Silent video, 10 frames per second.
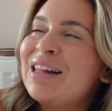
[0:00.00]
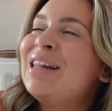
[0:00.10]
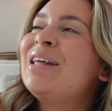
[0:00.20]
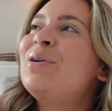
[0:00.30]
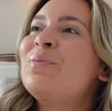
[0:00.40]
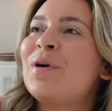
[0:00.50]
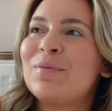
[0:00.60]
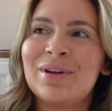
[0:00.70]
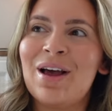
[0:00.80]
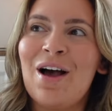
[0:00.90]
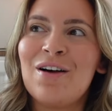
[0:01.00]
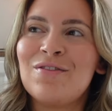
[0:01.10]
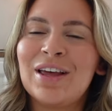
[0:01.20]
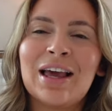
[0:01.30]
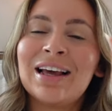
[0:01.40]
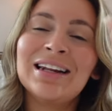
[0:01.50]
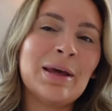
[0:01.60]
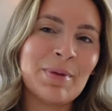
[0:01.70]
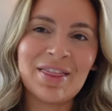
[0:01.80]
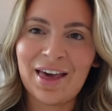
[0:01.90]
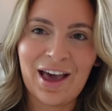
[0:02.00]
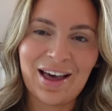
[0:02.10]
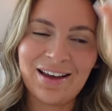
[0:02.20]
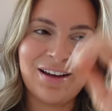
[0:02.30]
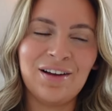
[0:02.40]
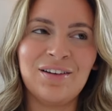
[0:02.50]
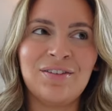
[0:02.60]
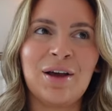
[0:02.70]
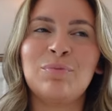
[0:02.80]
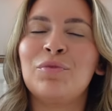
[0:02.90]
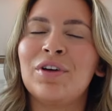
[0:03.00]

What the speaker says: a little moment of like a glimmer there of I'm